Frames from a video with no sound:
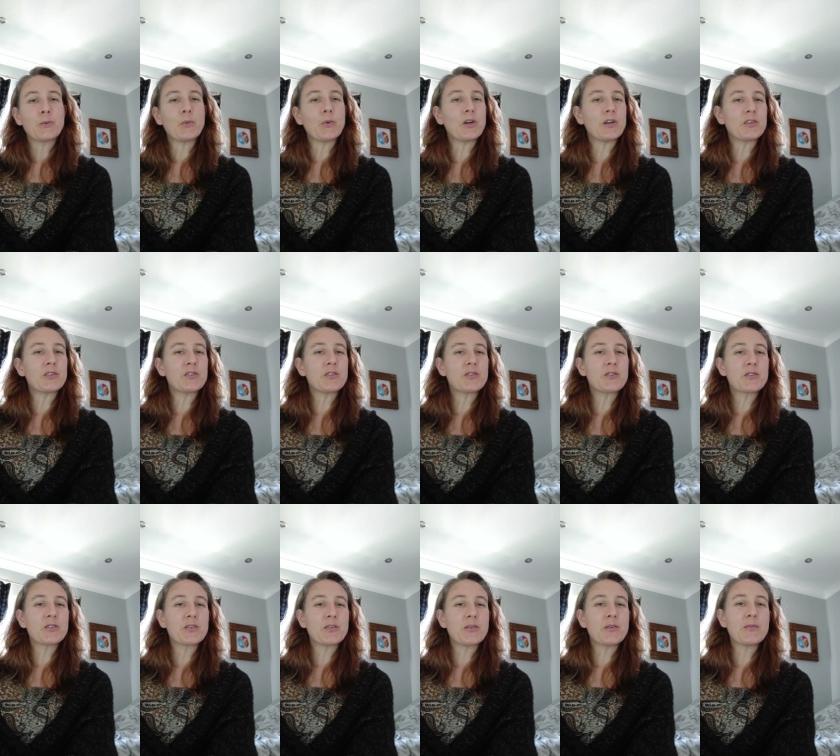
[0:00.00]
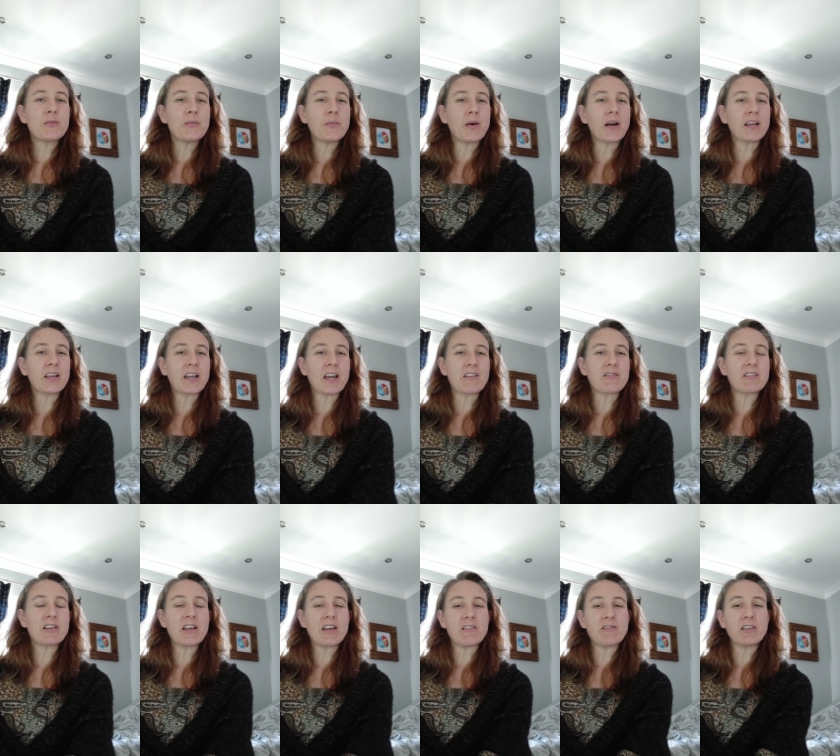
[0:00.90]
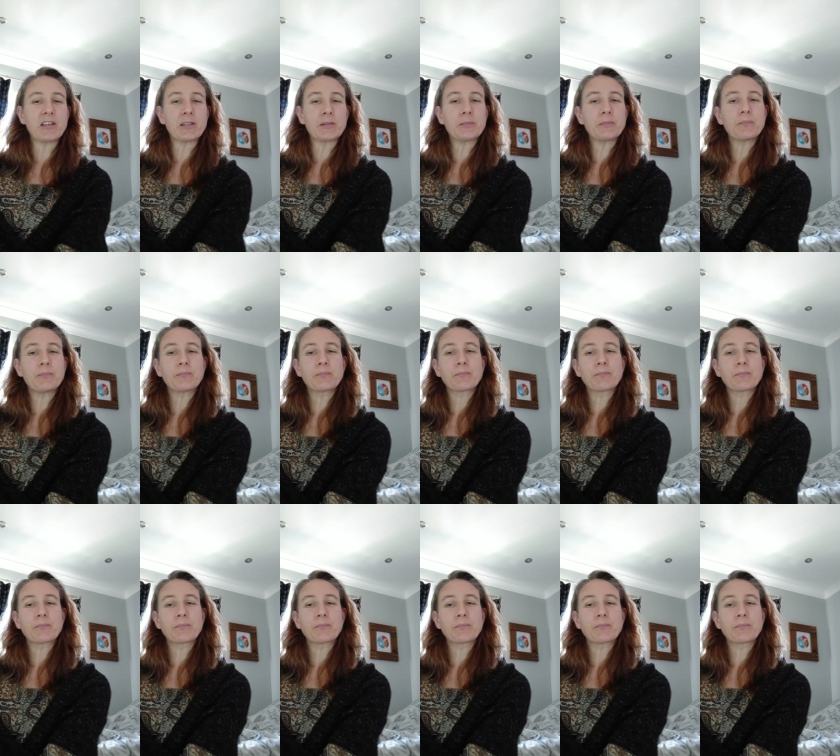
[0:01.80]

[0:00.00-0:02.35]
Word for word: Words by Karen Hering.